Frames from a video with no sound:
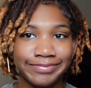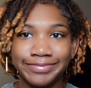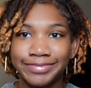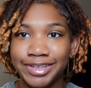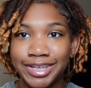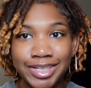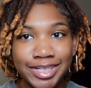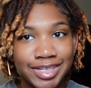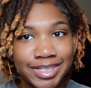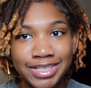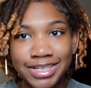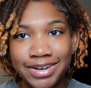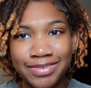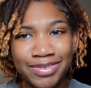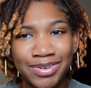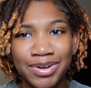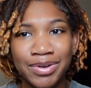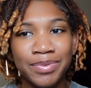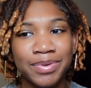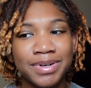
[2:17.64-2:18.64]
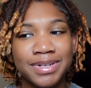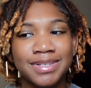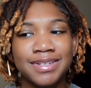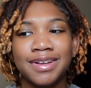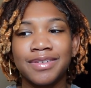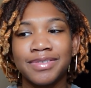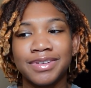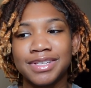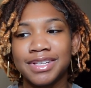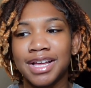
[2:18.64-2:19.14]
You just never know where the
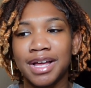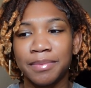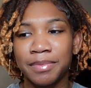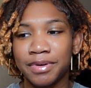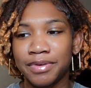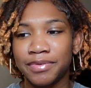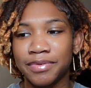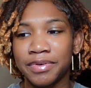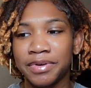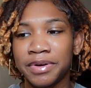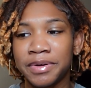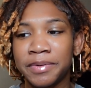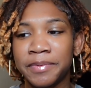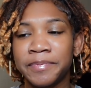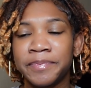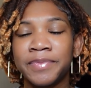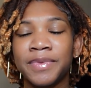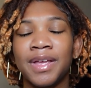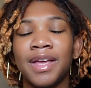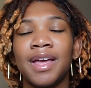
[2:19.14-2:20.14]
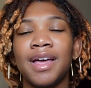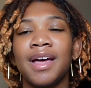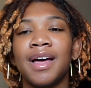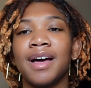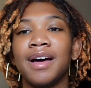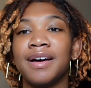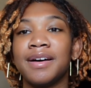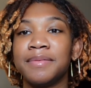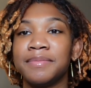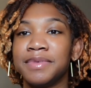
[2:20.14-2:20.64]
stuff is coming
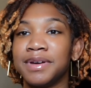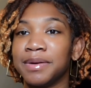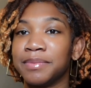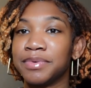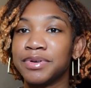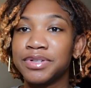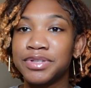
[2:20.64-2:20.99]
from. Number